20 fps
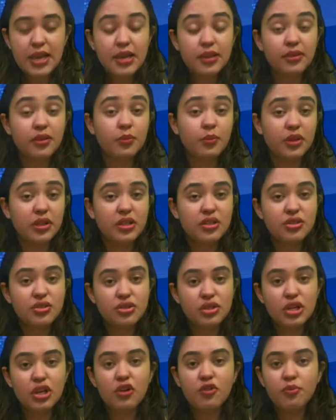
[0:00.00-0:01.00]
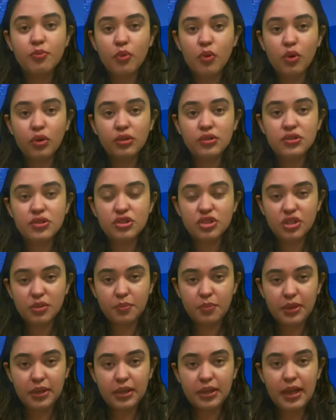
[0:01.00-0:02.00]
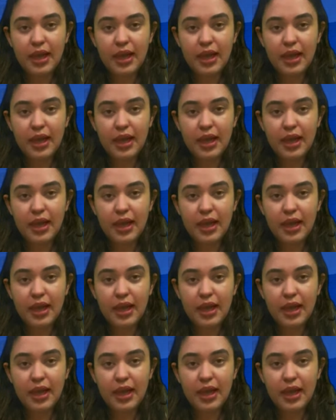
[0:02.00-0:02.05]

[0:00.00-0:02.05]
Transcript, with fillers: The Ministry of Ports, Shipping